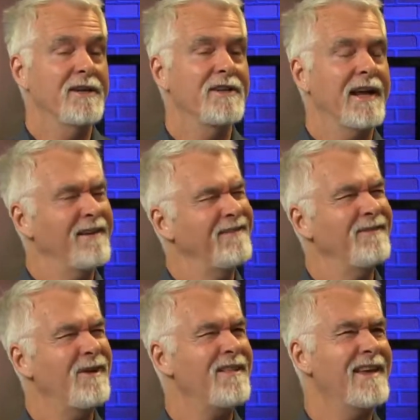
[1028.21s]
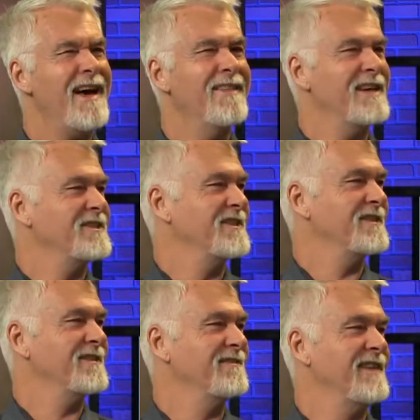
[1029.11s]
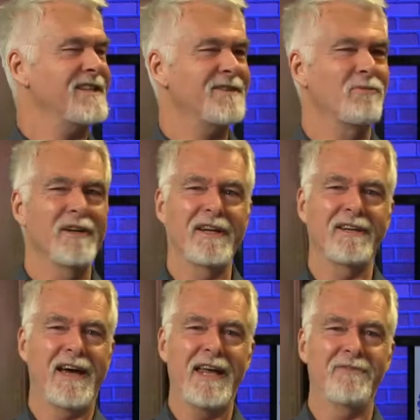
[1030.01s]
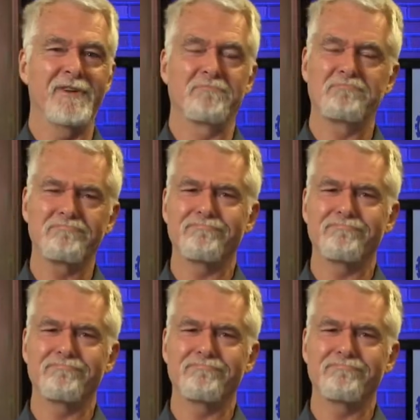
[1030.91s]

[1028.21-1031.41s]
I was like, well, yeah, that's really kind of a